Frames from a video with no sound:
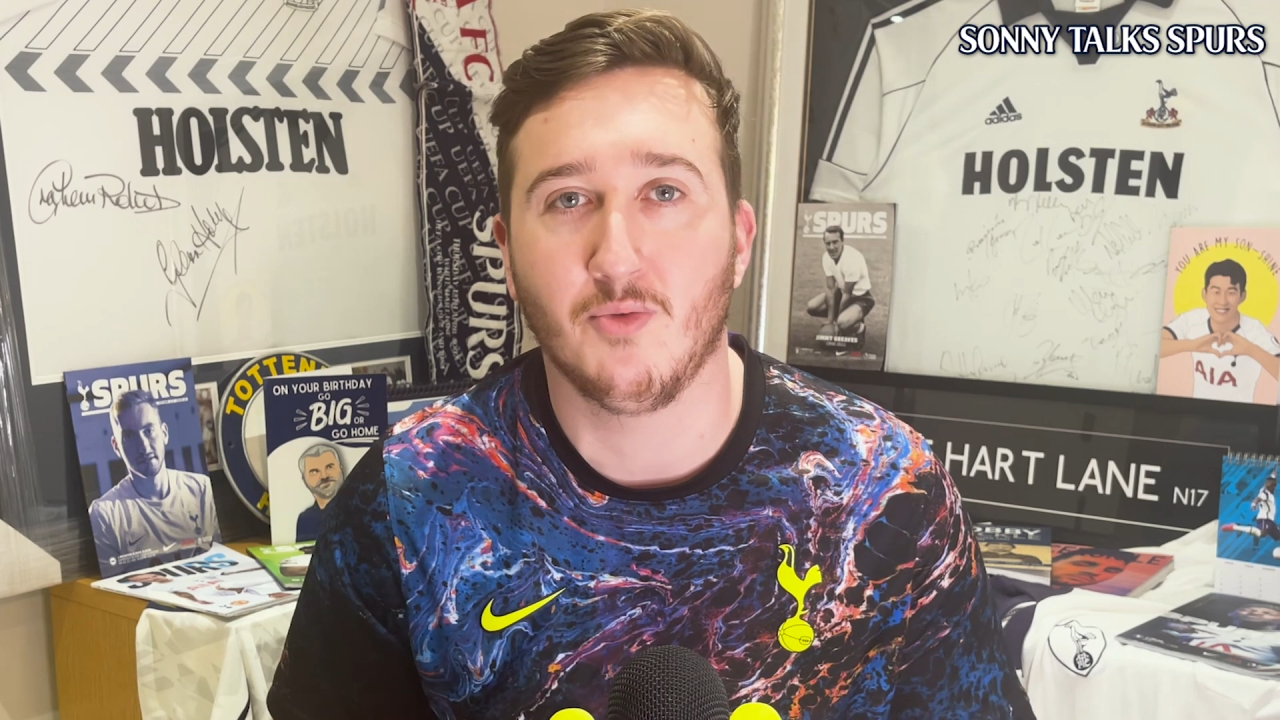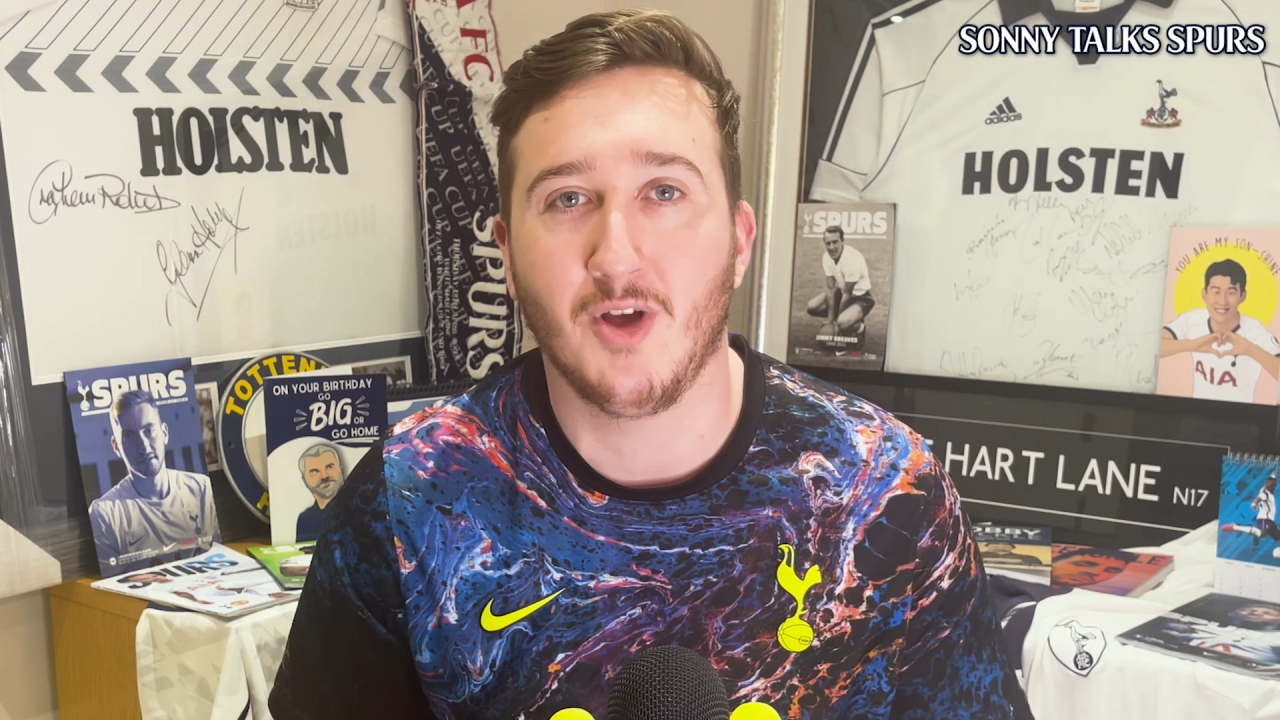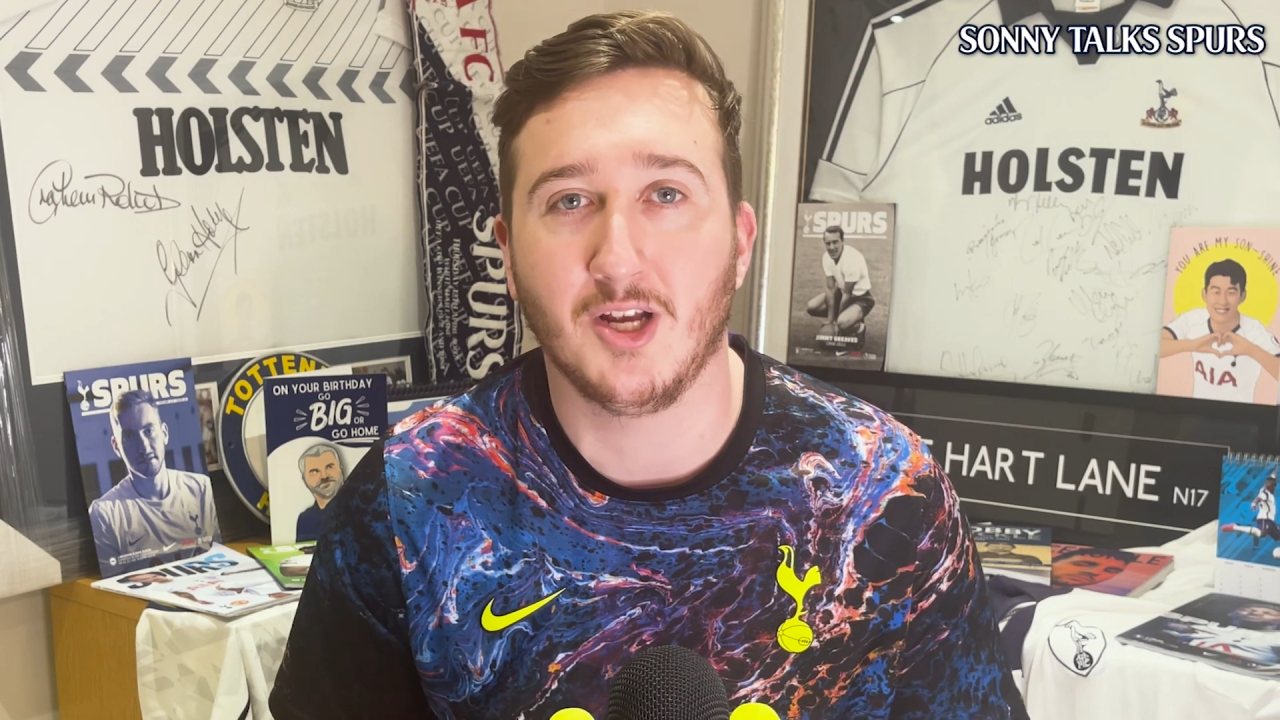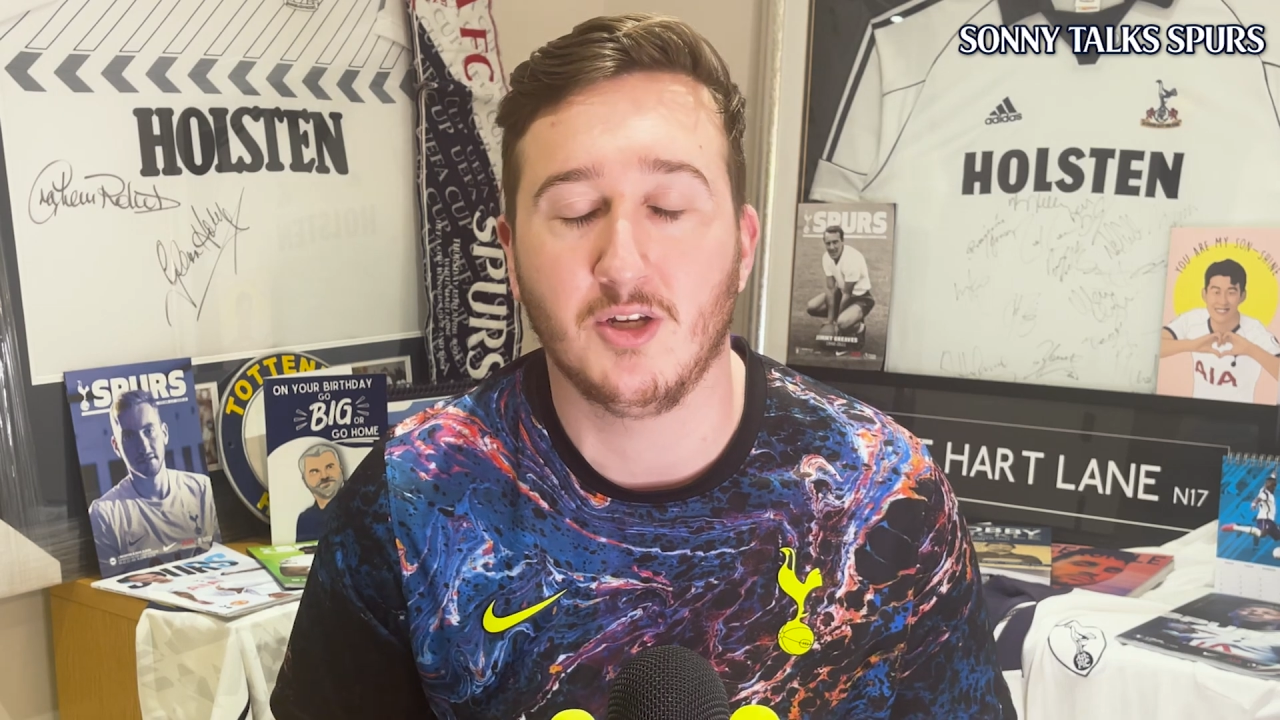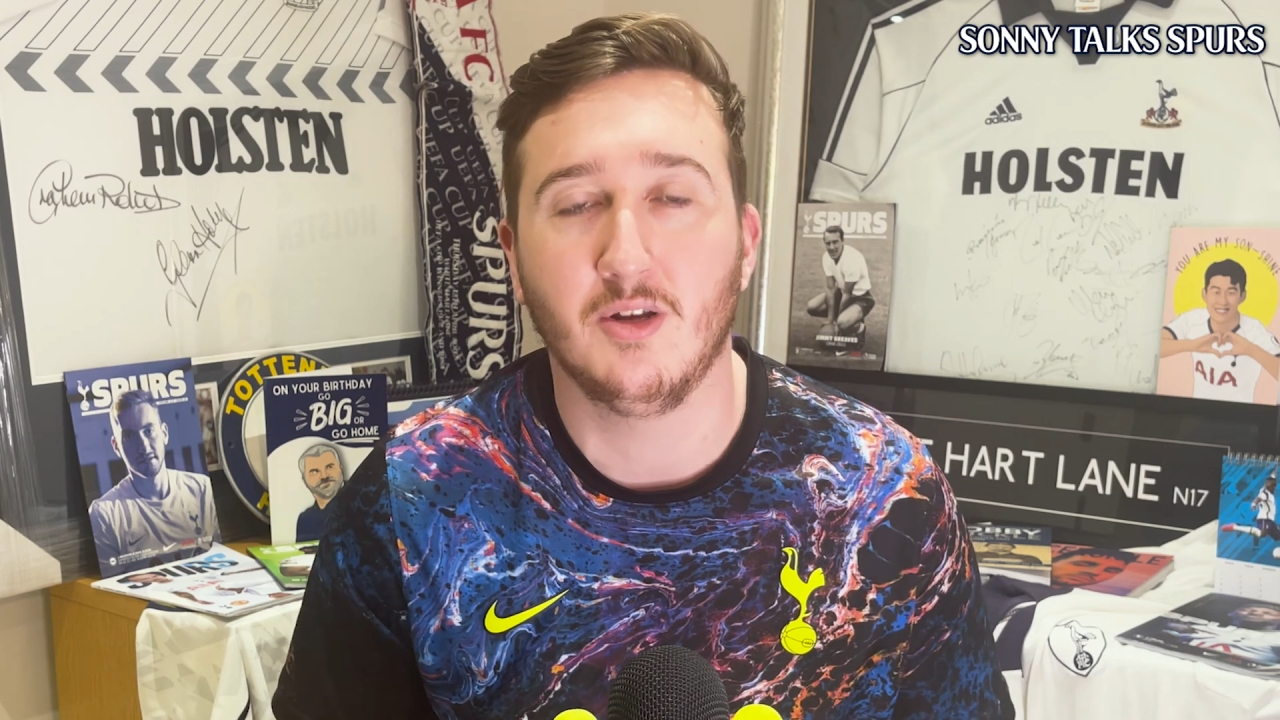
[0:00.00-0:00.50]

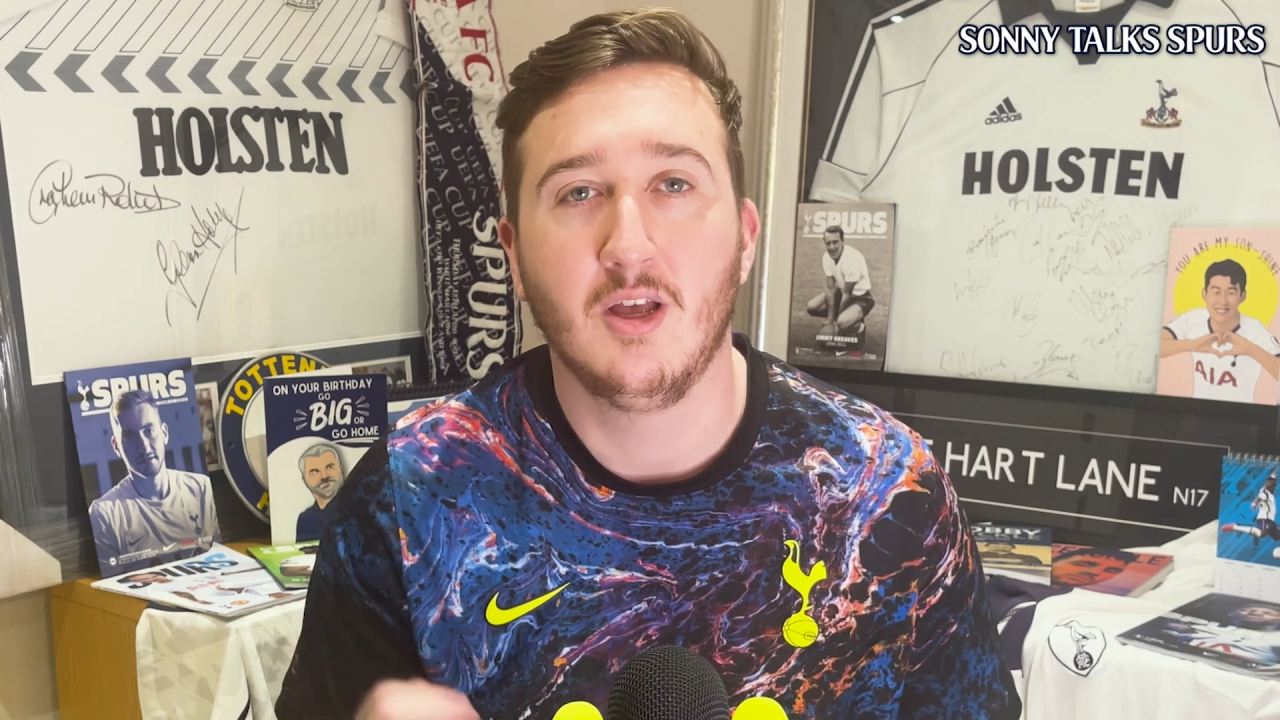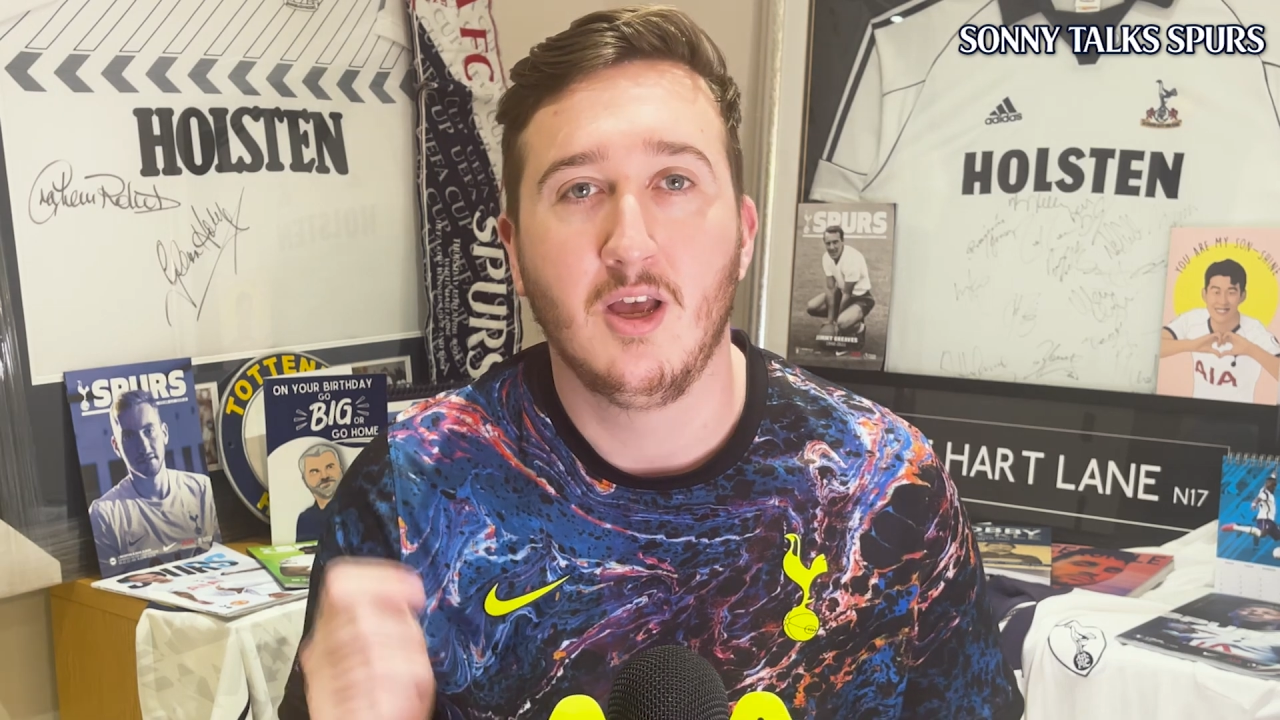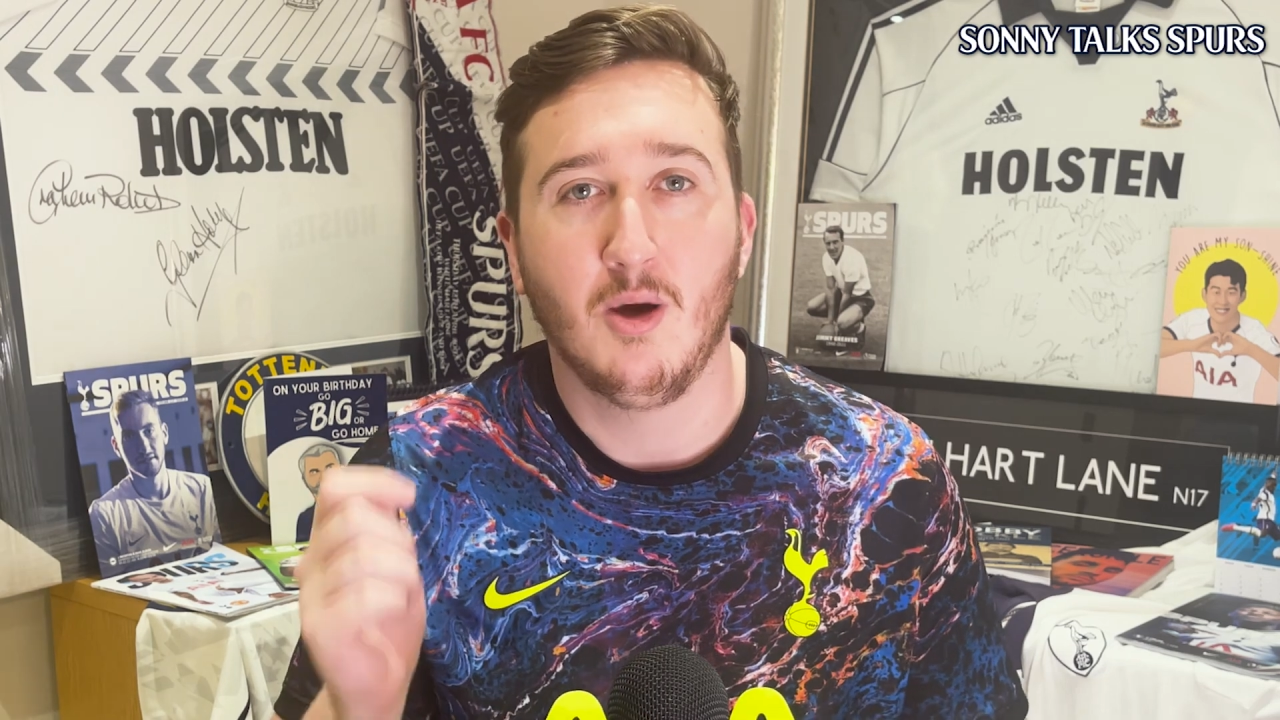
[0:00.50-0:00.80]
direction.